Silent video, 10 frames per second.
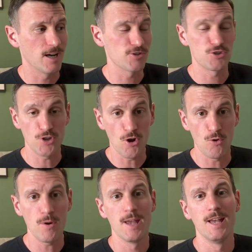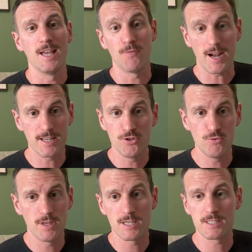So if I can do
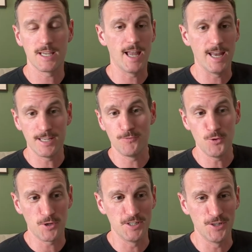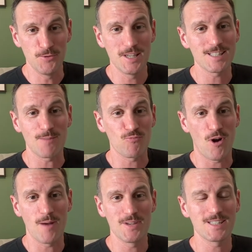this, any of you can do this, I
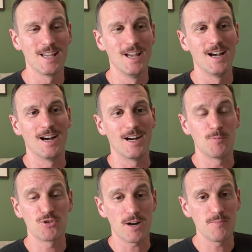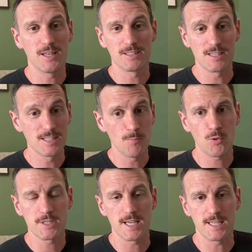promise. I'm gonna try to make it as simple
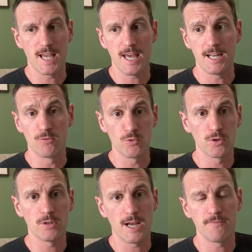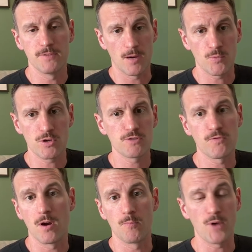as I can in real life numbers
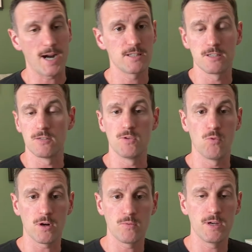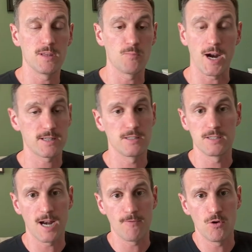from practices that we work with and practices
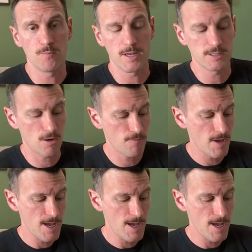that I've owned myself.